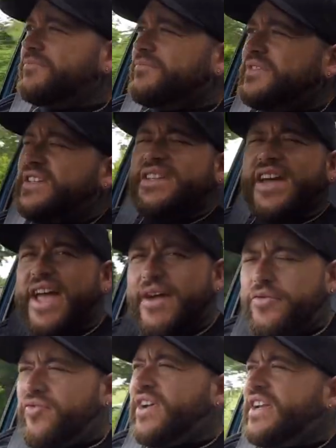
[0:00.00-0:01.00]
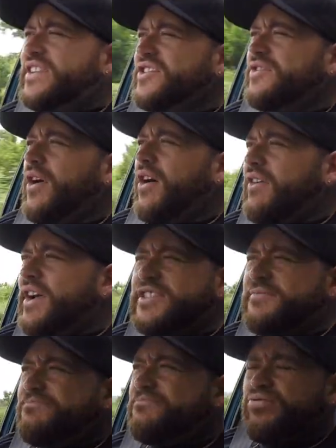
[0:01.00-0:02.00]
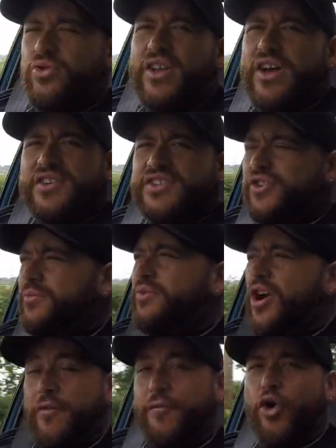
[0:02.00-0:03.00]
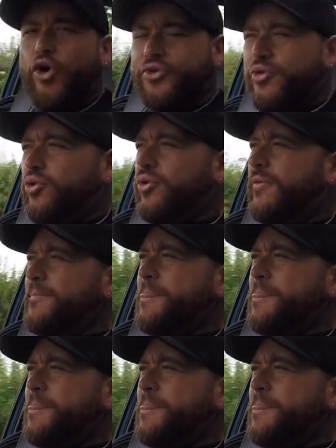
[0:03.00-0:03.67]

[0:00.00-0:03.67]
did they ever really do RS products on a four-door?